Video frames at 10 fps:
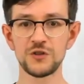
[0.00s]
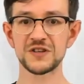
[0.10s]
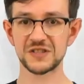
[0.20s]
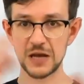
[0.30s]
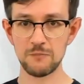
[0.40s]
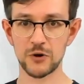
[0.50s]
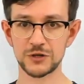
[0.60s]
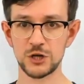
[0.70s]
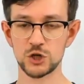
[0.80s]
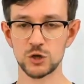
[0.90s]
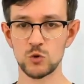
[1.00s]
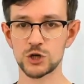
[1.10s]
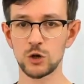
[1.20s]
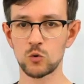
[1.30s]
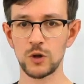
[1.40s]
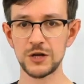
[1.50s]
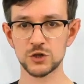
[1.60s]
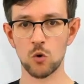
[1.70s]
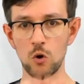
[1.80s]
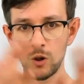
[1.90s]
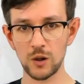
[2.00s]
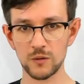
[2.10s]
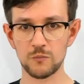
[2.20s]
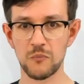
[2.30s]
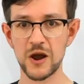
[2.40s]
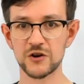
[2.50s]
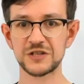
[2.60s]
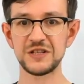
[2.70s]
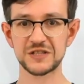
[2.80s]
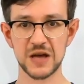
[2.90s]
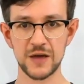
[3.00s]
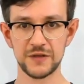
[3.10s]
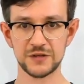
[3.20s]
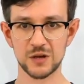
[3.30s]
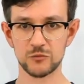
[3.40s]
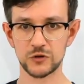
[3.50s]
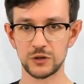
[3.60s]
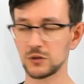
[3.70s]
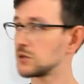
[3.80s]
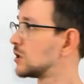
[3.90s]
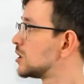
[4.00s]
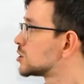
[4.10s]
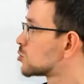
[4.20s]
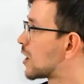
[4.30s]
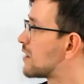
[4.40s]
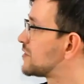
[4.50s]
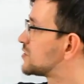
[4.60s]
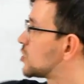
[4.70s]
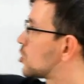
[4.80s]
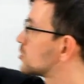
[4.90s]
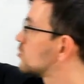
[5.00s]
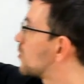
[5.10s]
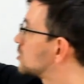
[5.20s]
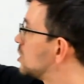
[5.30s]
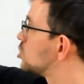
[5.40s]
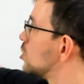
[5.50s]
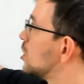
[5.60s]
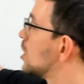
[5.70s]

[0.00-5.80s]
the same procedure, which calculates all pairs inside this subtree. So we have this recursive procedure.